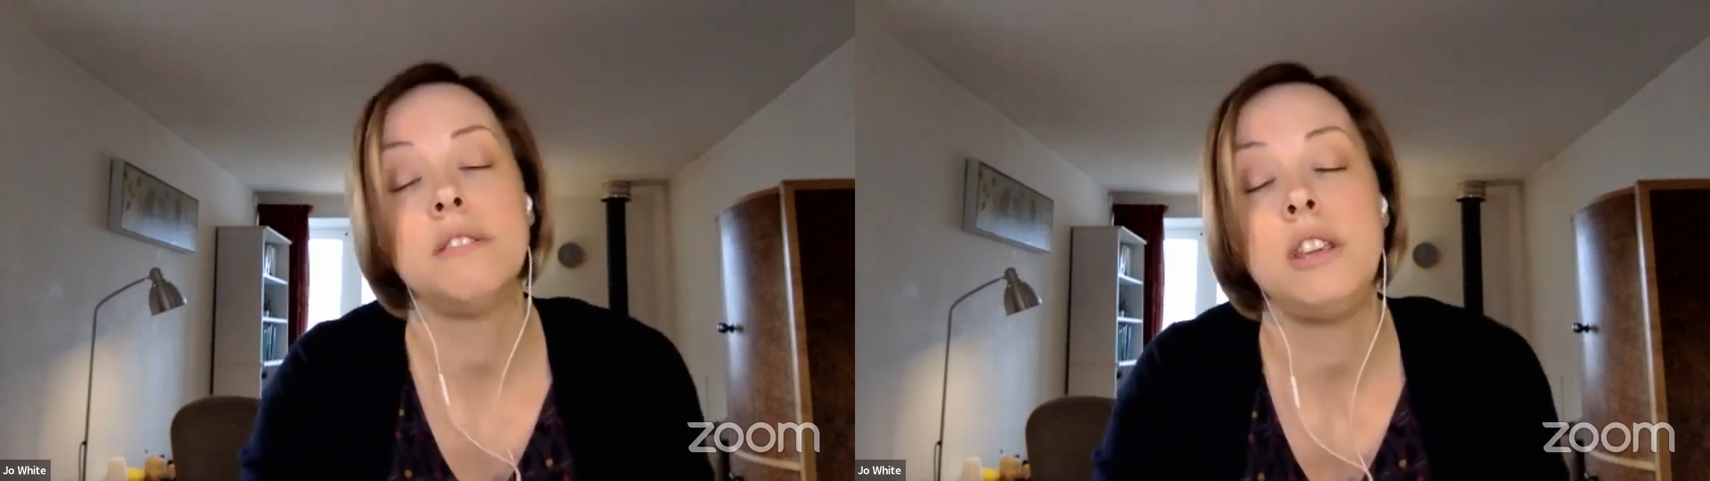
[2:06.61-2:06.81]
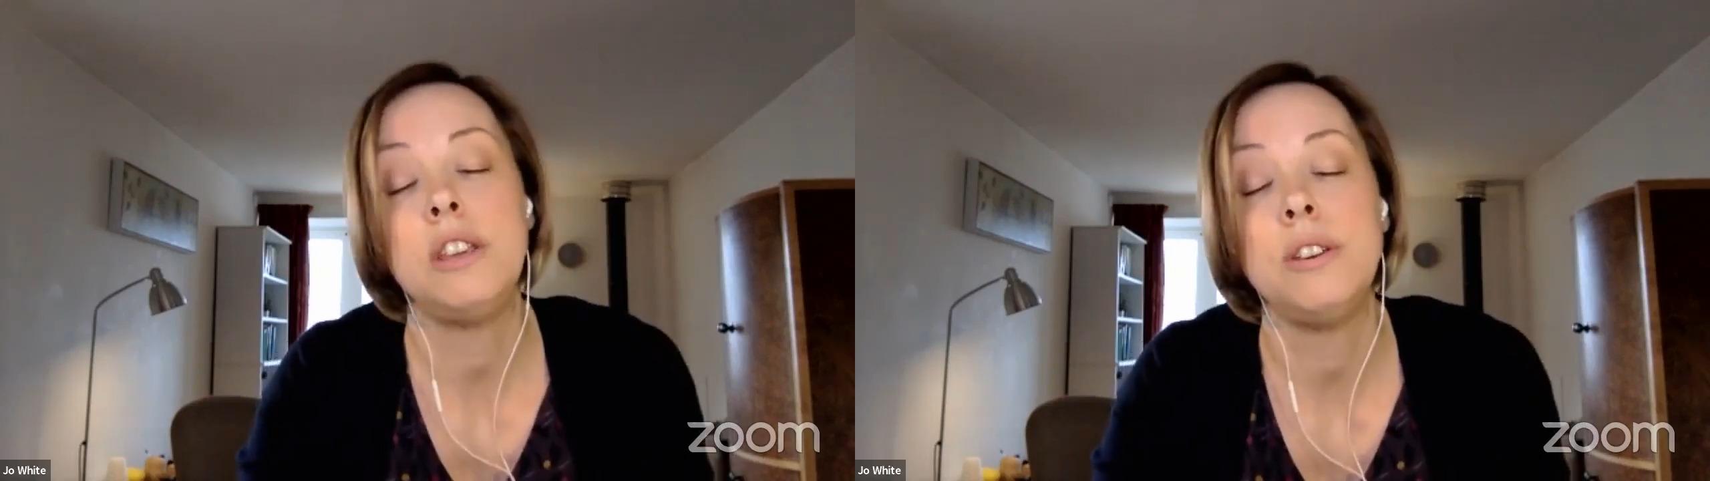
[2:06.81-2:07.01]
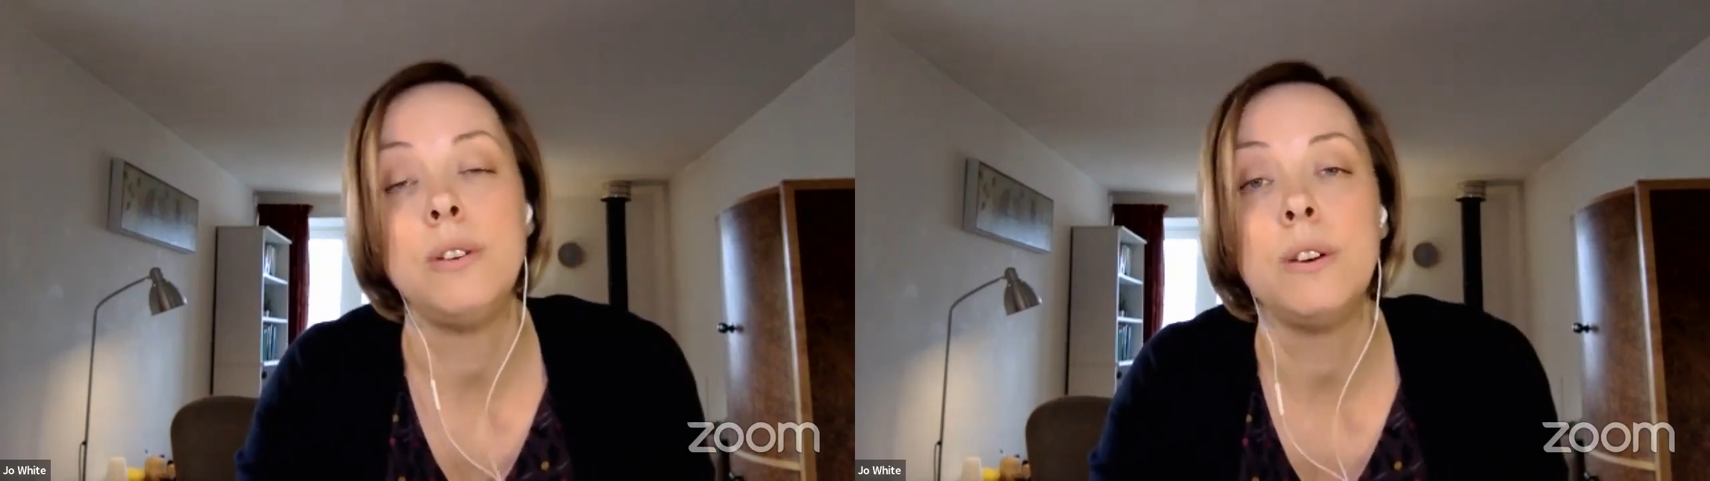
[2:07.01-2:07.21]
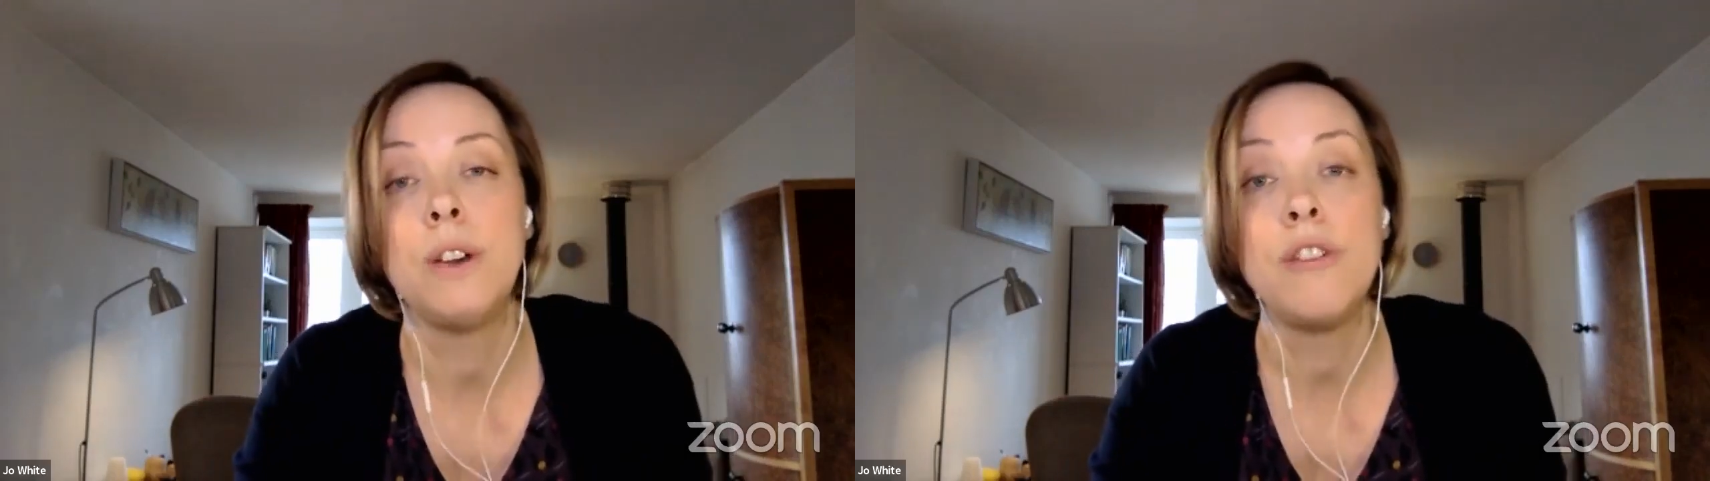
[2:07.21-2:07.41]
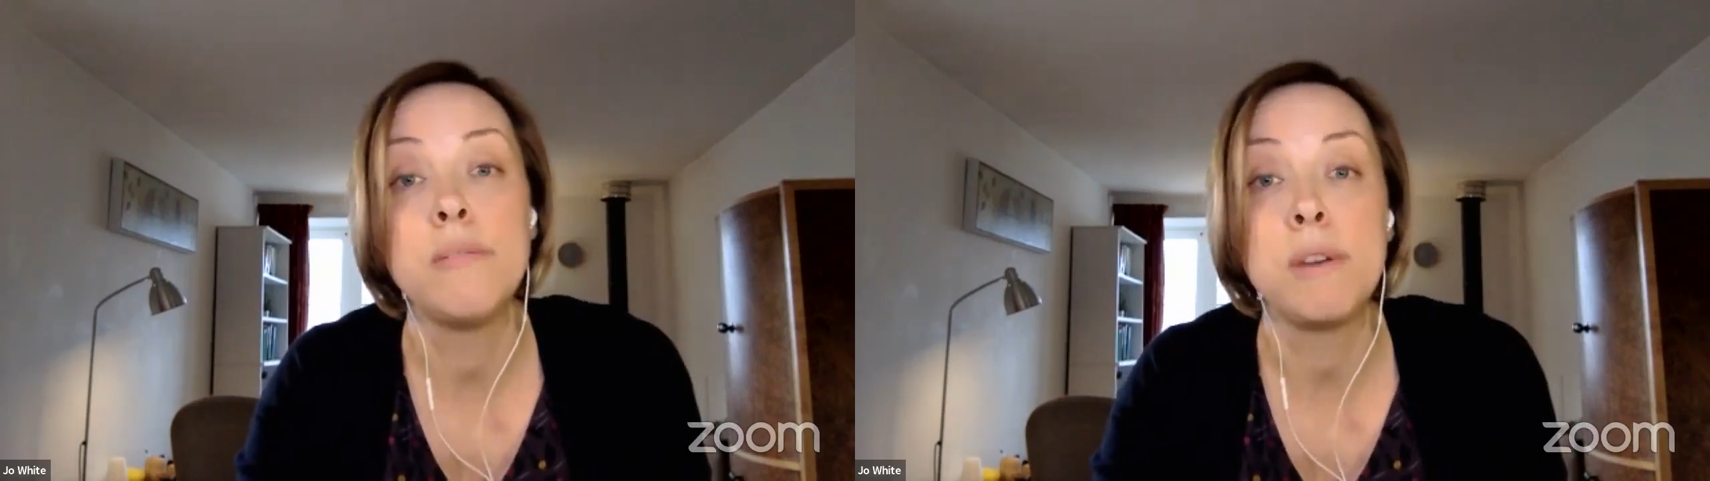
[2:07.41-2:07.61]
you
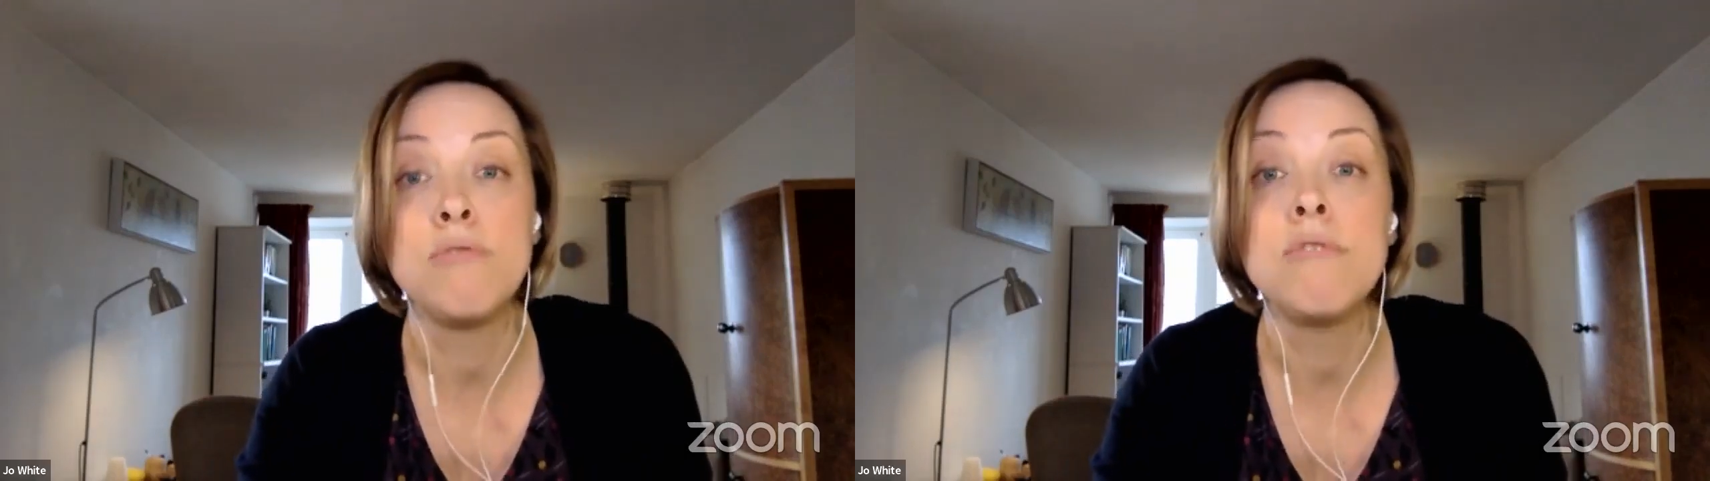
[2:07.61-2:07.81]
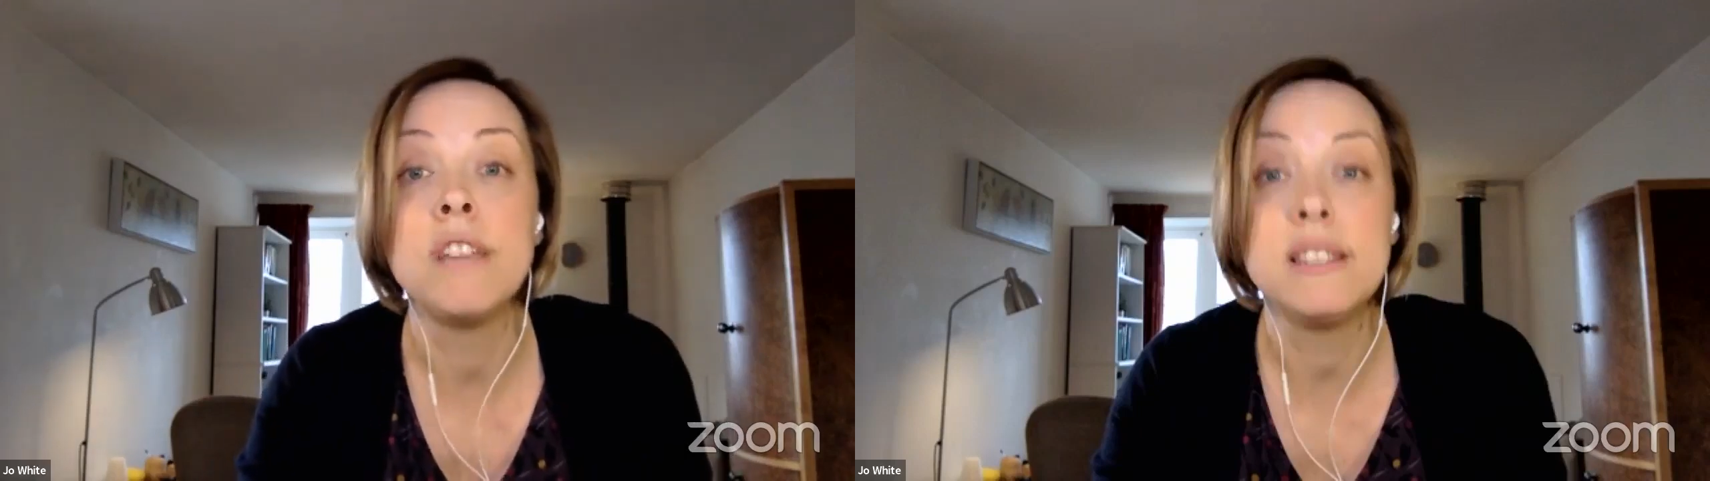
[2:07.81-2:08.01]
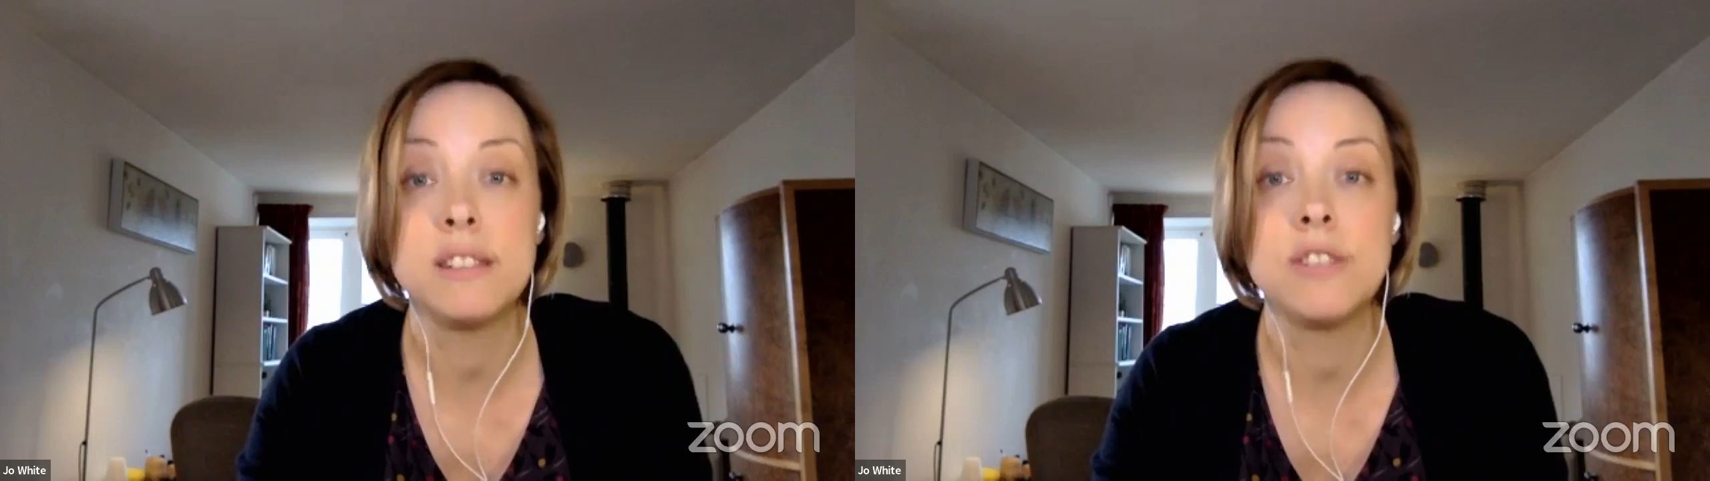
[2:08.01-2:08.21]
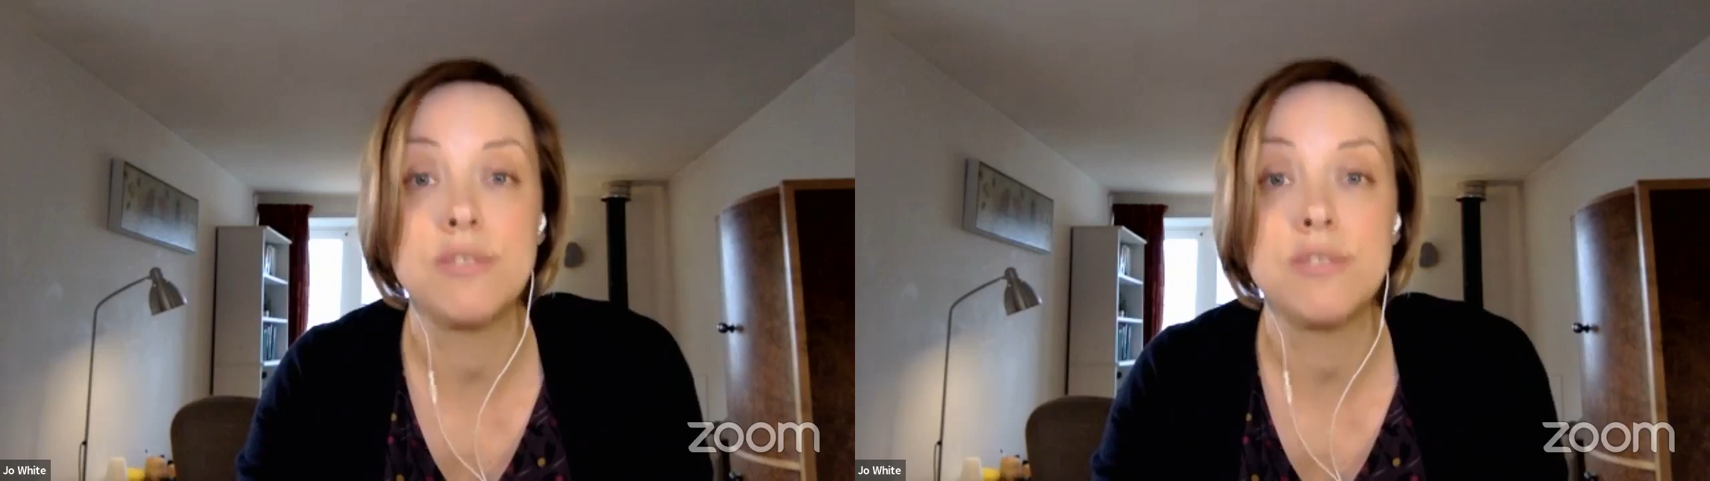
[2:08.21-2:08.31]
go from a recent